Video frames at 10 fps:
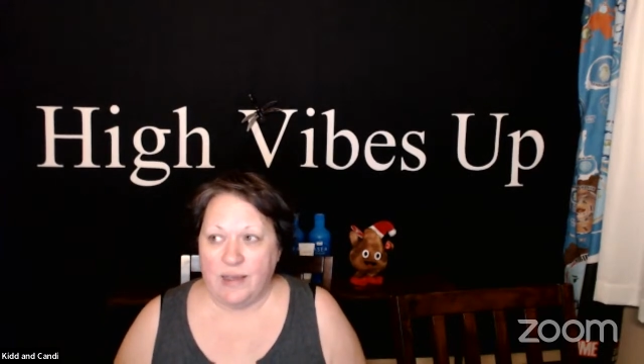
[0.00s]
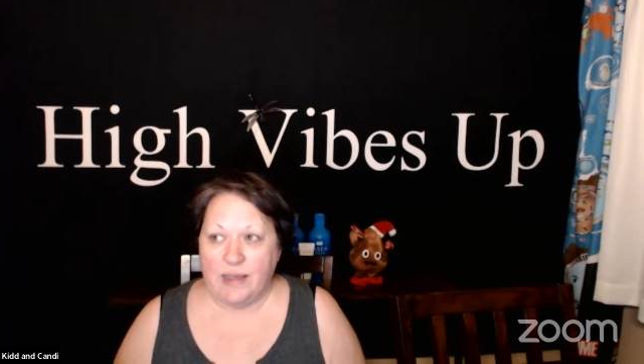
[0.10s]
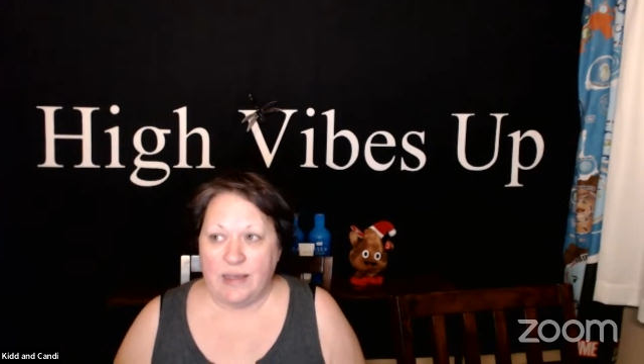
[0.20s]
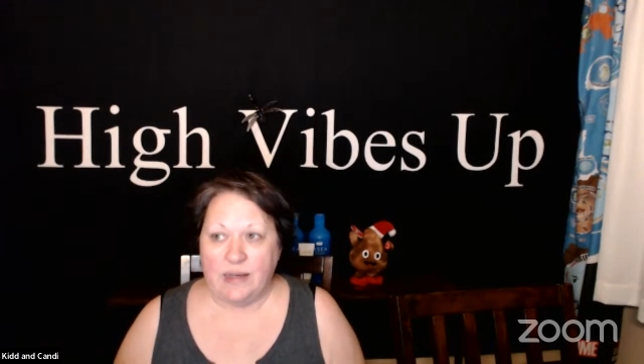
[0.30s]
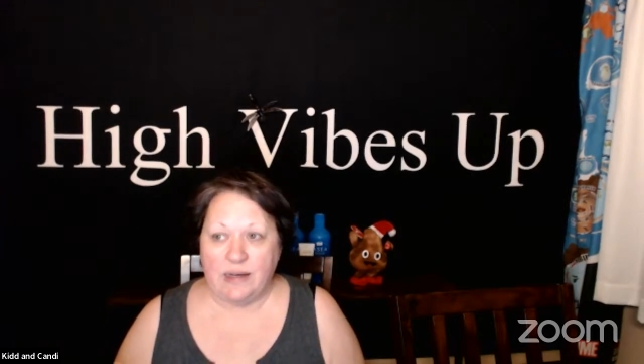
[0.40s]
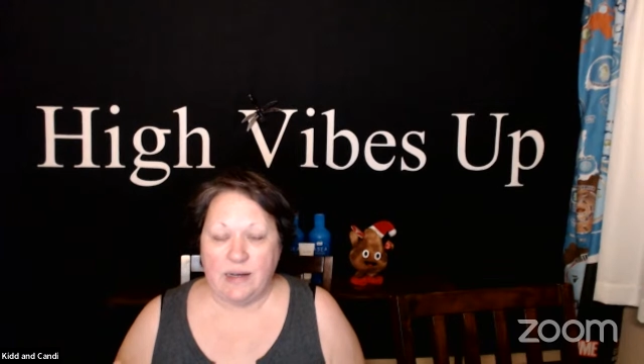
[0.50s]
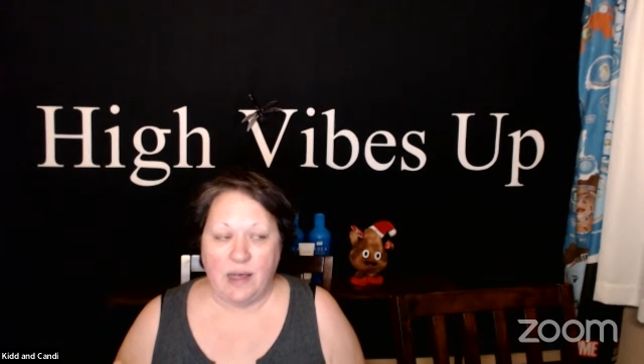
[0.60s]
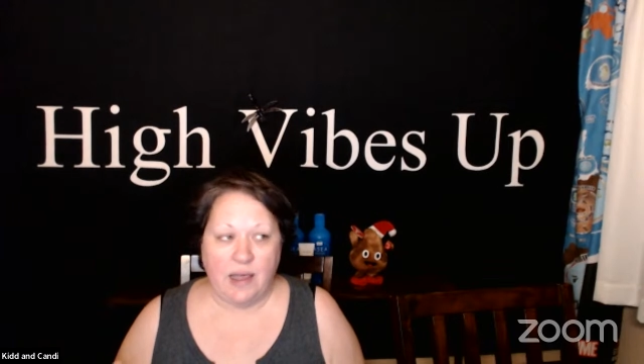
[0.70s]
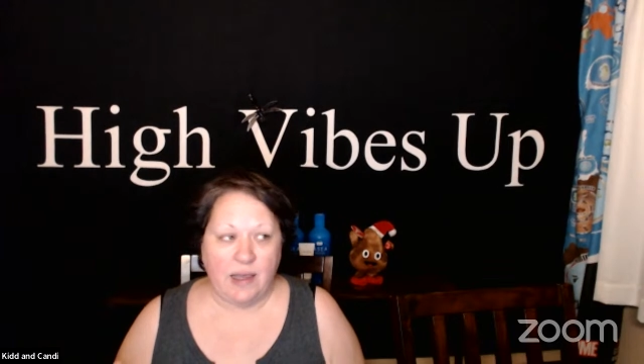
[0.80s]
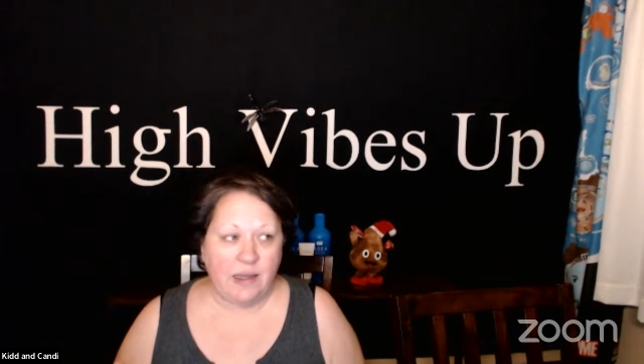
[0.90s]
Kid and
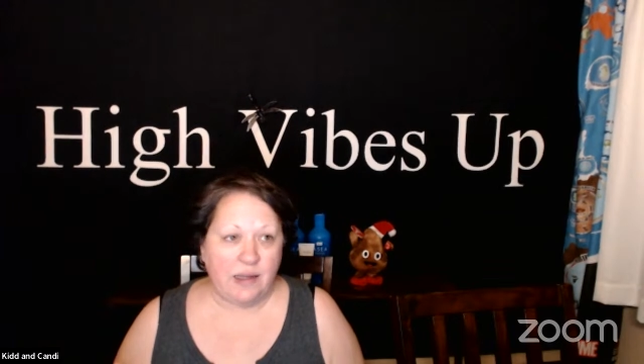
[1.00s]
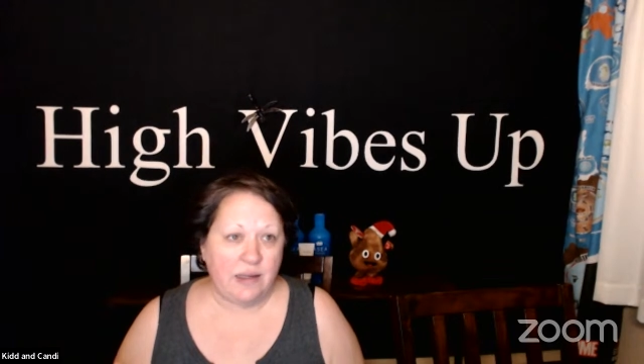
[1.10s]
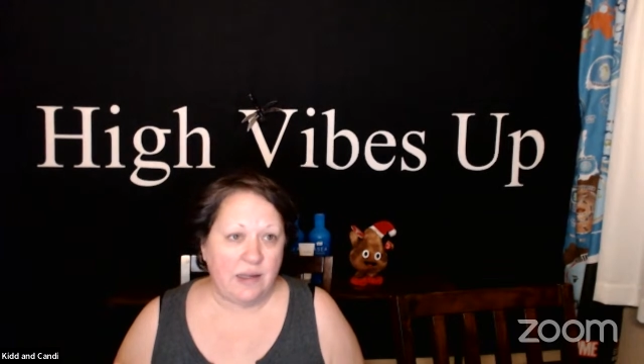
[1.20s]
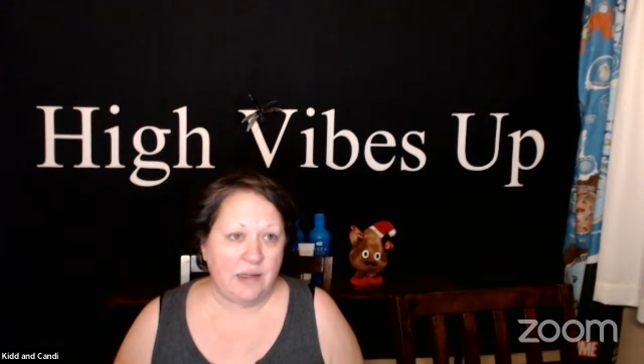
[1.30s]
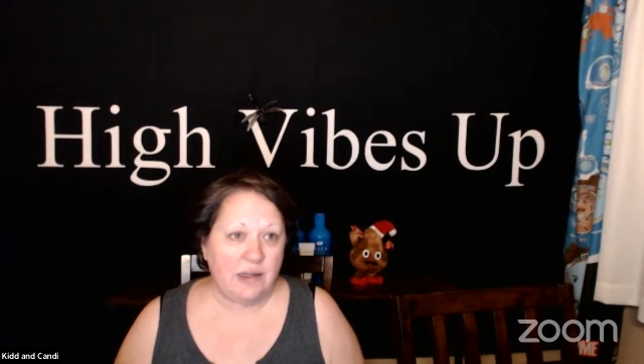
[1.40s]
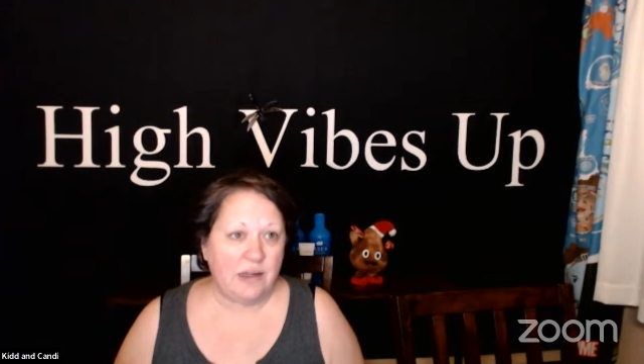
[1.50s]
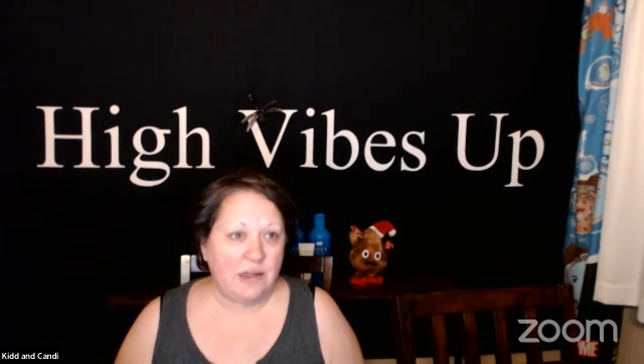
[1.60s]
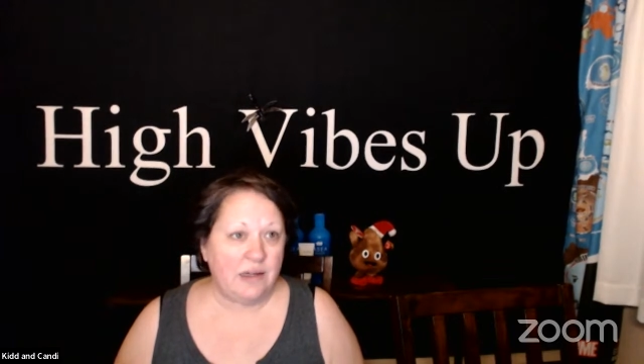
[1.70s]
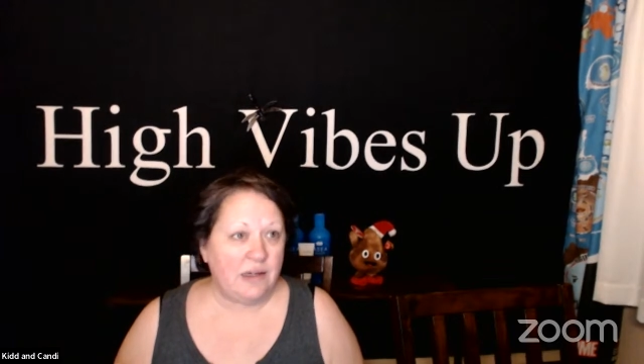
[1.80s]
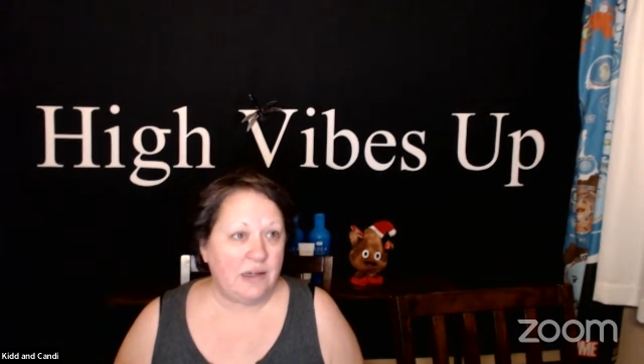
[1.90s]
I,
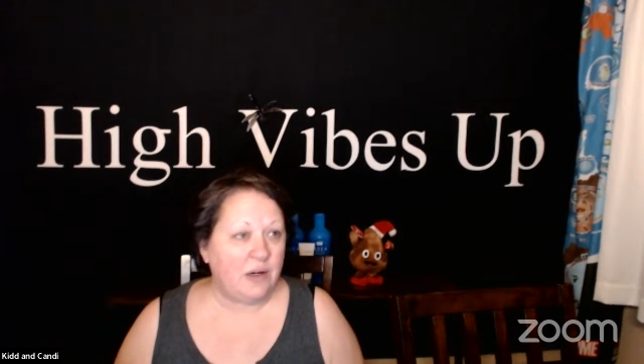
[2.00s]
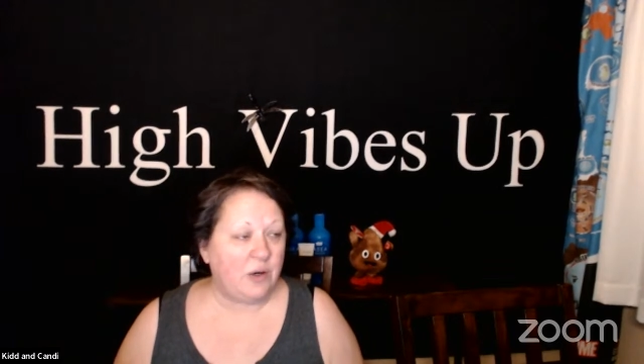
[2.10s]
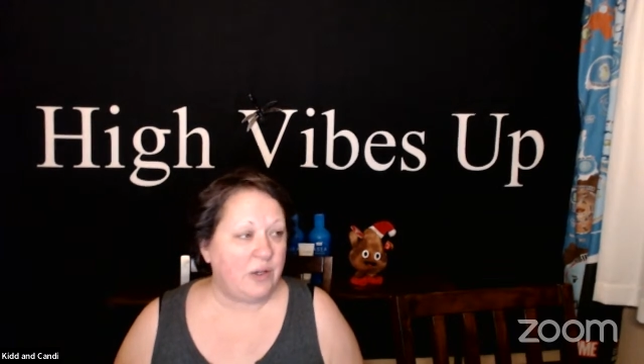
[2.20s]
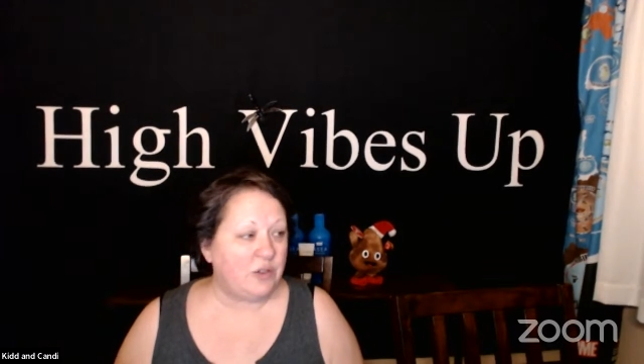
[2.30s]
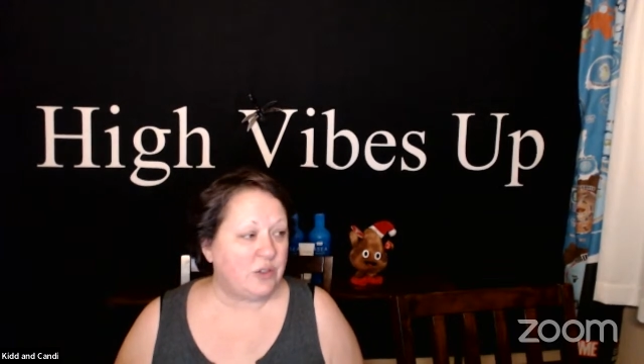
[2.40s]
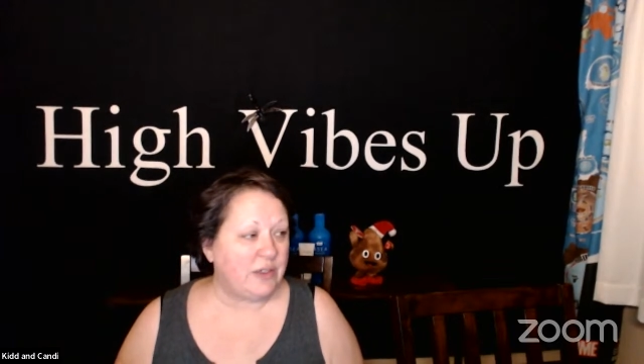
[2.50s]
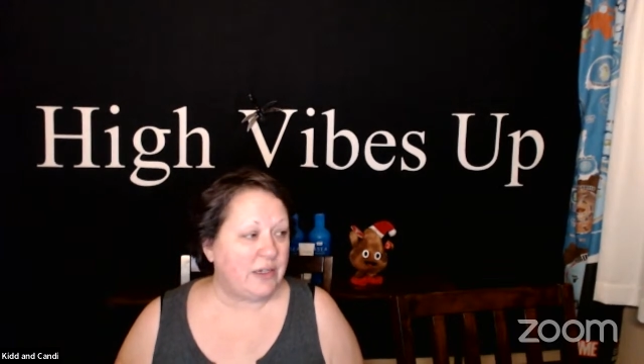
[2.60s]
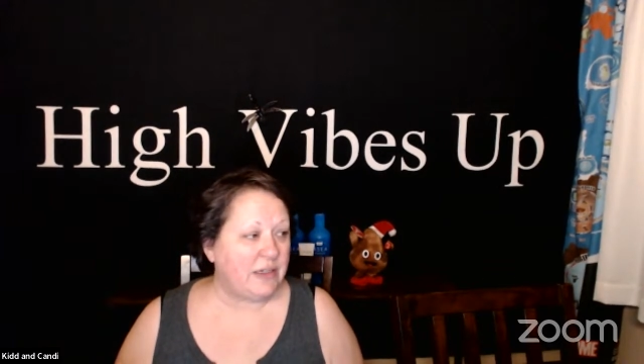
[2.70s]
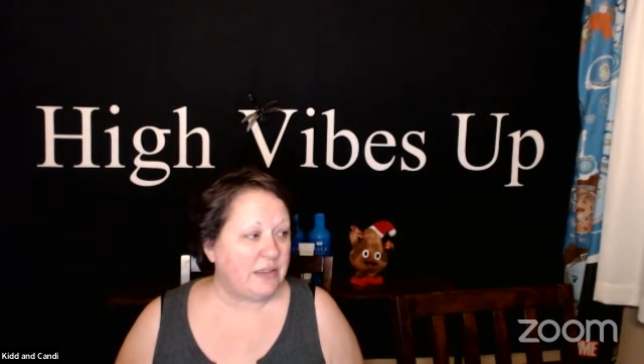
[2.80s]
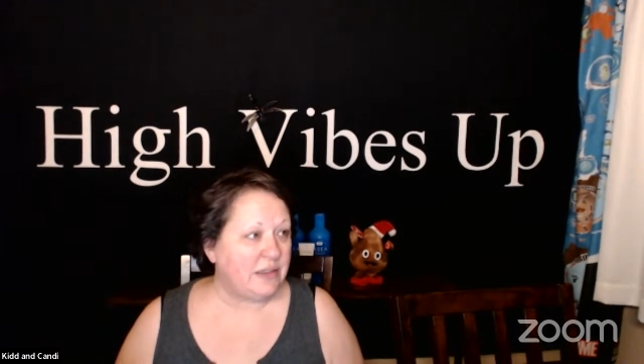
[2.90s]
are you
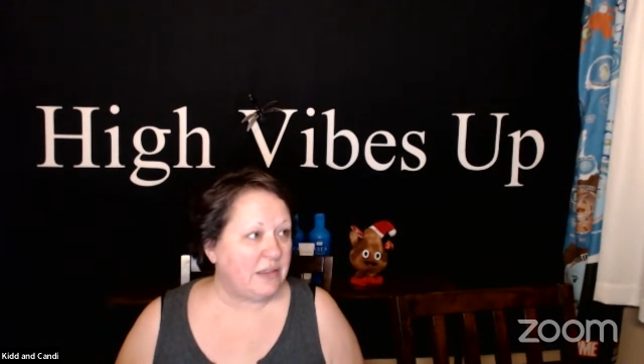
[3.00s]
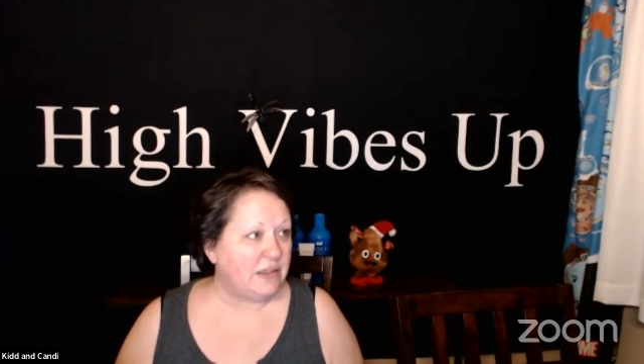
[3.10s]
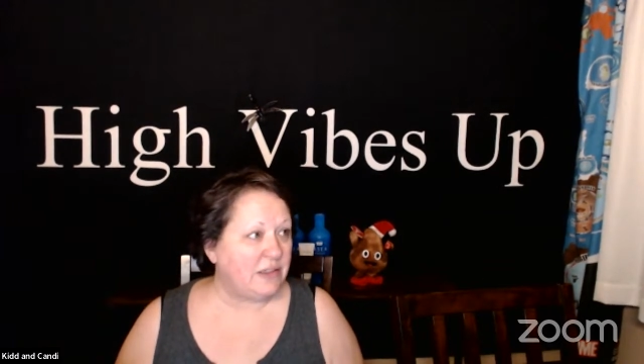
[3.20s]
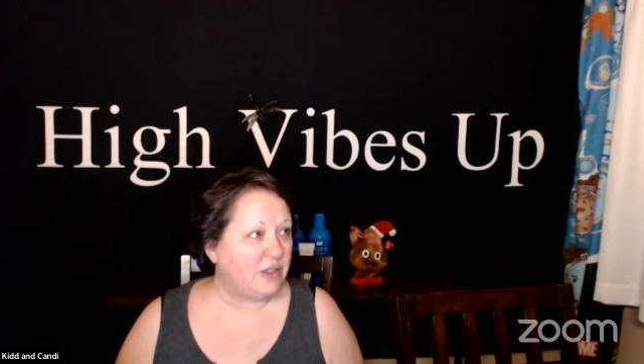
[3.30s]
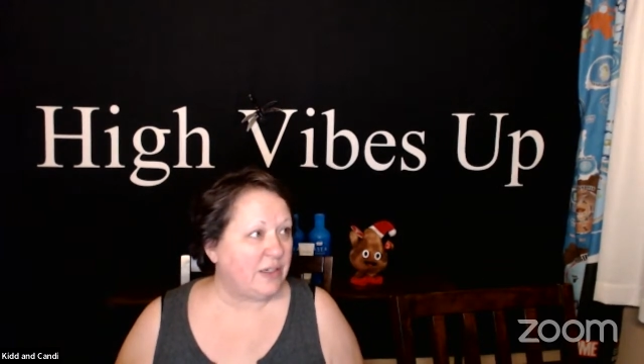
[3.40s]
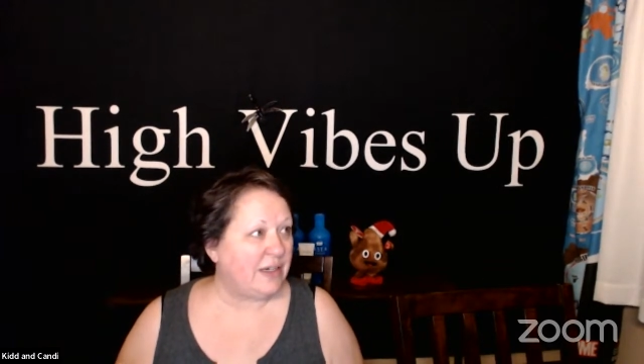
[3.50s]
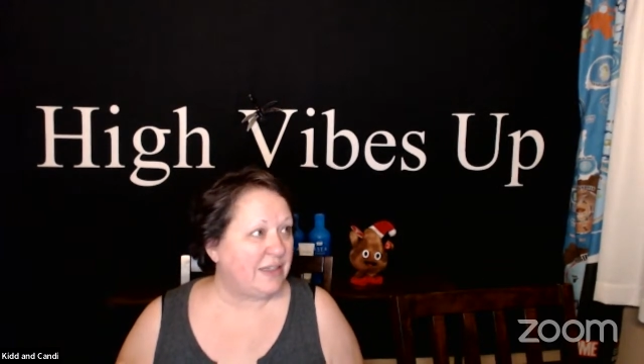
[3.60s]
joining us? Okay.